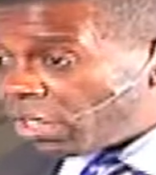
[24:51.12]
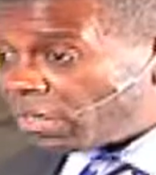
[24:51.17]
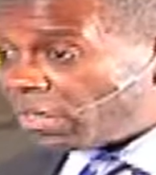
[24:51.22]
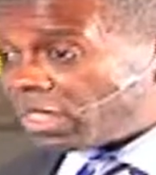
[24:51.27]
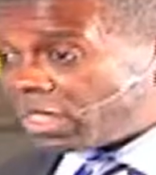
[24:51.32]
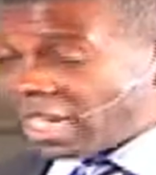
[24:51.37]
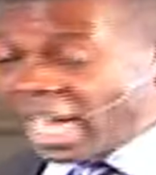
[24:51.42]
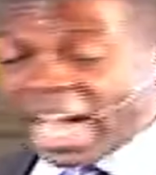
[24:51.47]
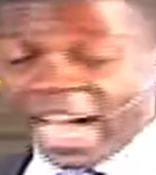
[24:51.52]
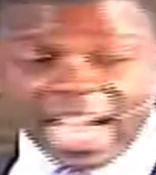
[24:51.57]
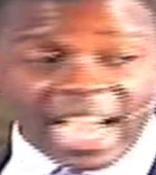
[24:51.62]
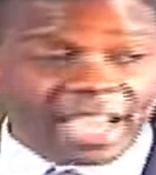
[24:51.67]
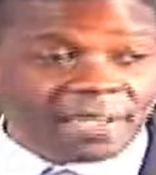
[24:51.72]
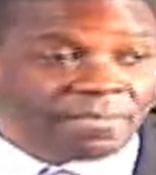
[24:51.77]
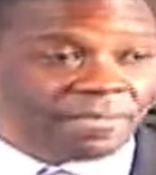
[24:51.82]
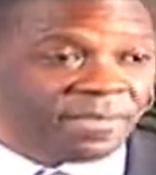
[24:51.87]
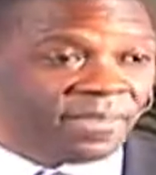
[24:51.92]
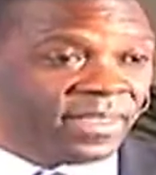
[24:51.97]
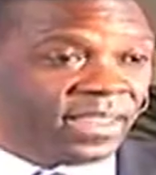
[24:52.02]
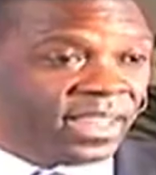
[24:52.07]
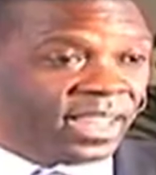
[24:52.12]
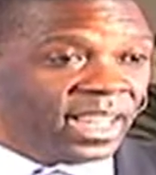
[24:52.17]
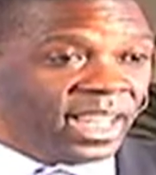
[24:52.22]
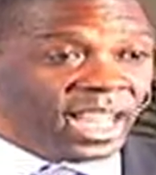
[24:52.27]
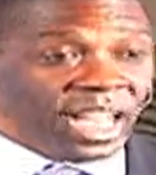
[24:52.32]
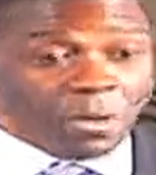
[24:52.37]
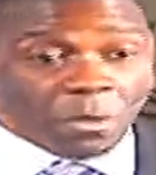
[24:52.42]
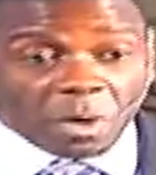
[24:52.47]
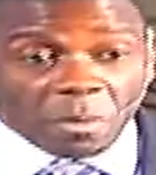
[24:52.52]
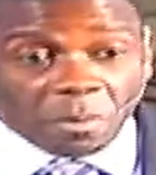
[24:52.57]
at the time.
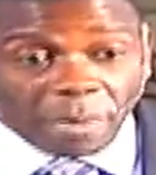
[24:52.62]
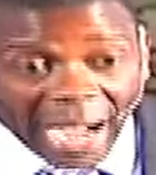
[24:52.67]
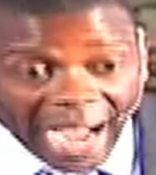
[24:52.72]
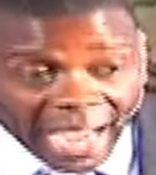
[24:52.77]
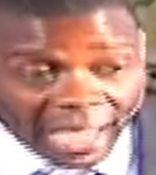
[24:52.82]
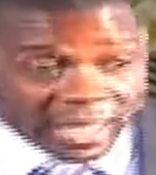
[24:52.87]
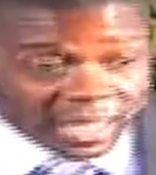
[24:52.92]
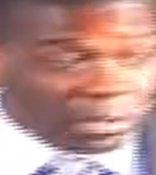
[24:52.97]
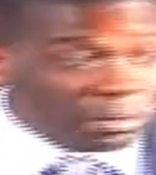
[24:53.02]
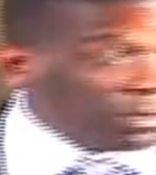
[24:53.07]
And when Pilate